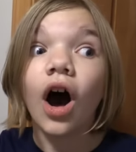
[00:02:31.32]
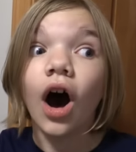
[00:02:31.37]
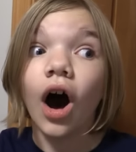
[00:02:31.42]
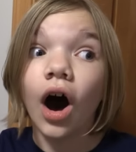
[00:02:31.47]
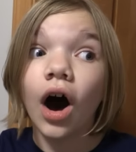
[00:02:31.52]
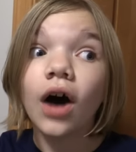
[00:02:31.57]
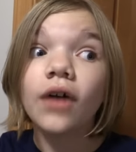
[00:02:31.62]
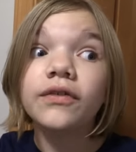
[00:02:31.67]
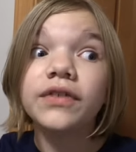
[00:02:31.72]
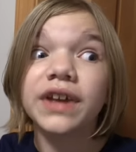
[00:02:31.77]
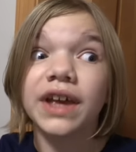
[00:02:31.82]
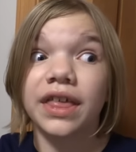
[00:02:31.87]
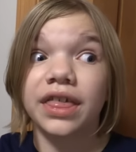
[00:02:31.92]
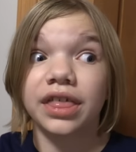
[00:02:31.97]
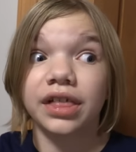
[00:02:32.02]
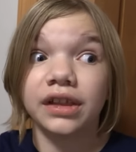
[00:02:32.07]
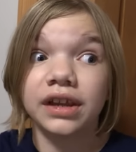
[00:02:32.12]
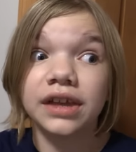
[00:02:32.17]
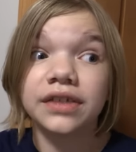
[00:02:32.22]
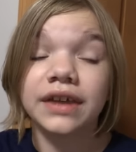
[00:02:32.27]

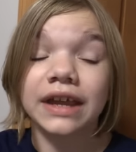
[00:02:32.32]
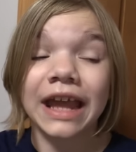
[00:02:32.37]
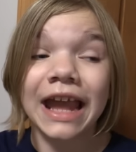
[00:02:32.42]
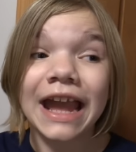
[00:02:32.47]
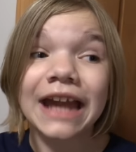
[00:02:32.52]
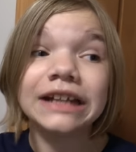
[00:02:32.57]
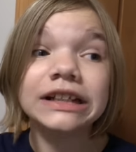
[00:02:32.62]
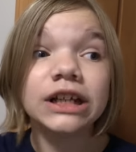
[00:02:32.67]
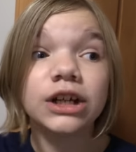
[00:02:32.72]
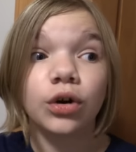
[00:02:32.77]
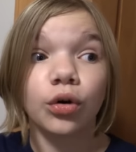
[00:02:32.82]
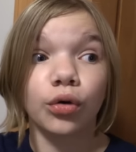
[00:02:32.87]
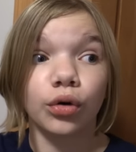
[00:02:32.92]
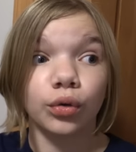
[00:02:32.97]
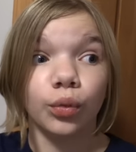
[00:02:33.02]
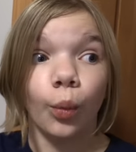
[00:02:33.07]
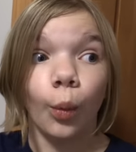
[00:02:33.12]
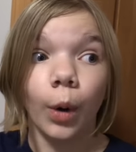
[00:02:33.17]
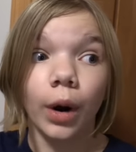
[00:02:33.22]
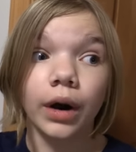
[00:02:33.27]
Obviously, the candy
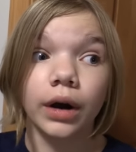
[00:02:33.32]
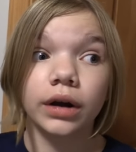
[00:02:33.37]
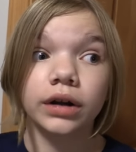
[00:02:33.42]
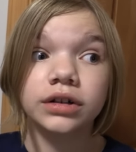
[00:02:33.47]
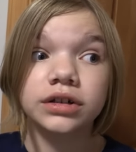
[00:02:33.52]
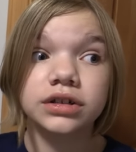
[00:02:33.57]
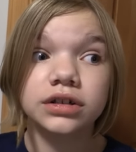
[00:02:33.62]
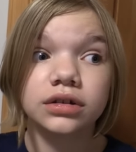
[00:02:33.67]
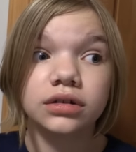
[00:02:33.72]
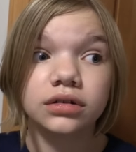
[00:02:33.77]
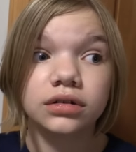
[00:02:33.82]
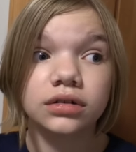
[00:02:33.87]
corn worked.